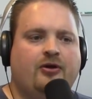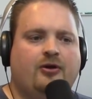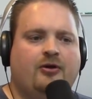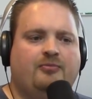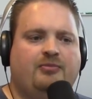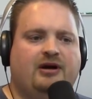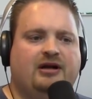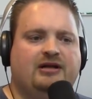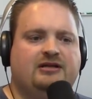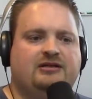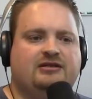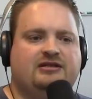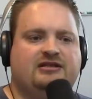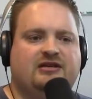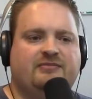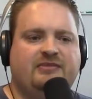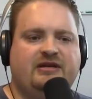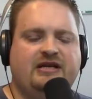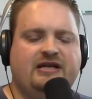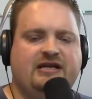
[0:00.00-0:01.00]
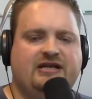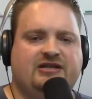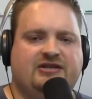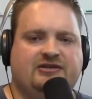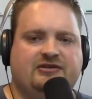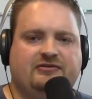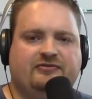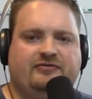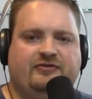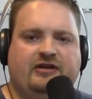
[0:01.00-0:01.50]
But to me,
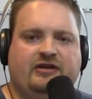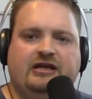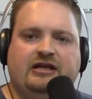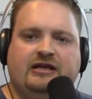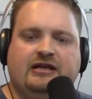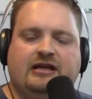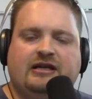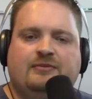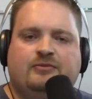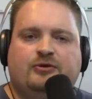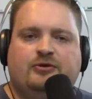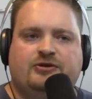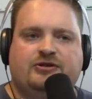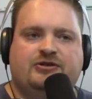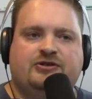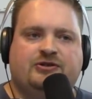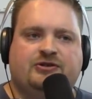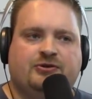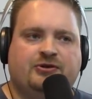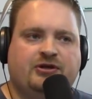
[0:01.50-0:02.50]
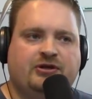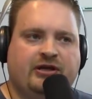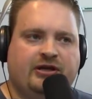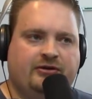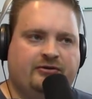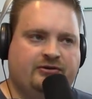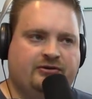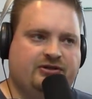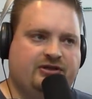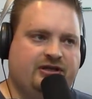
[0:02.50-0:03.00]
sous vide and immersion
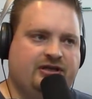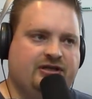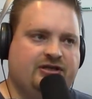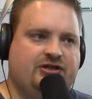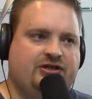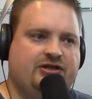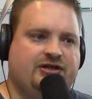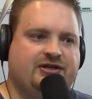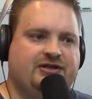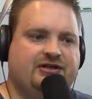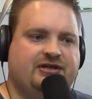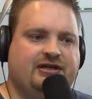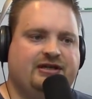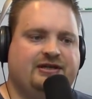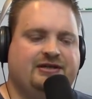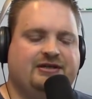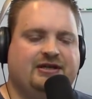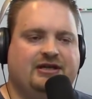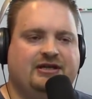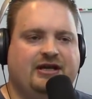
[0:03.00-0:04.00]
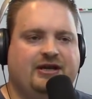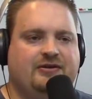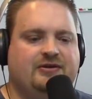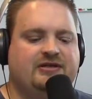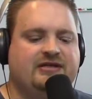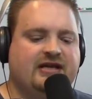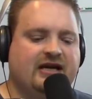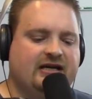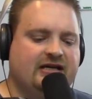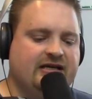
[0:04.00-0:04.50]
circulators is just, it's another
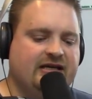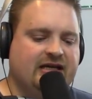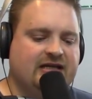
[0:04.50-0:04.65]
technique.